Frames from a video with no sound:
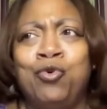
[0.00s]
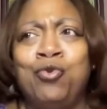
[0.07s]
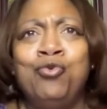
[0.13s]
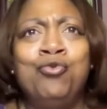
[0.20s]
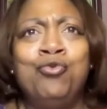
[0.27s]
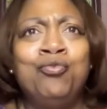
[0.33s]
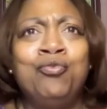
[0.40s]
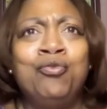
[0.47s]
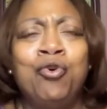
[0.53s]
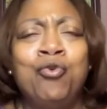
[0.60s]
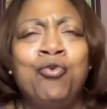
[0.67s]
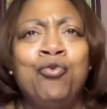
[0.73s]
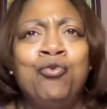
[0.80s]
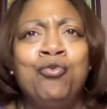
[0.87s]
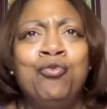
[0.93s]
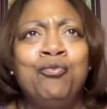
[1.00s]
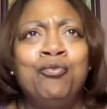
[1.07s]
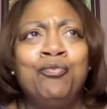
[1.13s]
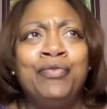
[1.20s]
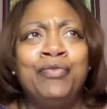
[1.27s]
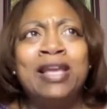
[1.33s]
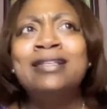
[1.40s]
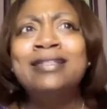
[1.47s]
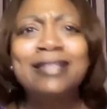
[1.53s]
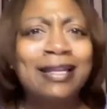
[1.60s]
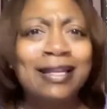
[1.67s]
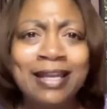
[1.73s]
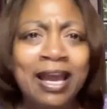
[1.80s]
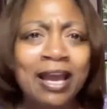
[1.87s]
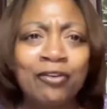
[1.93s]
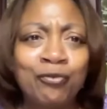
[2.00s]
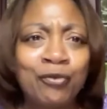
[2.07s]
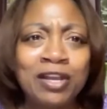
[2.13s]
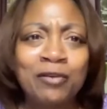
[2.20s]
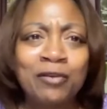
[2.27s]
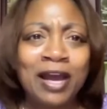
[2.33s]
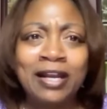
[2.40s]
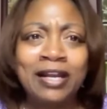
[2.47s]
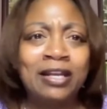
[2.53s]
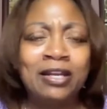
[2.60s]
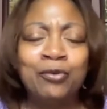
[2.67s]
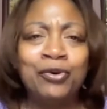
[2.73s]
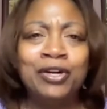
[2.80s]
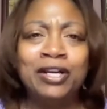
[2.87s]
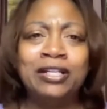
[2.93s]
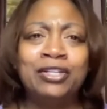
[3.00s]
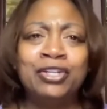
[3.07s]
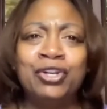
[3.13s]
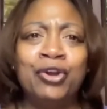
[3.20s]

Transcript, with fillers: who thinks any kind of way about anyone,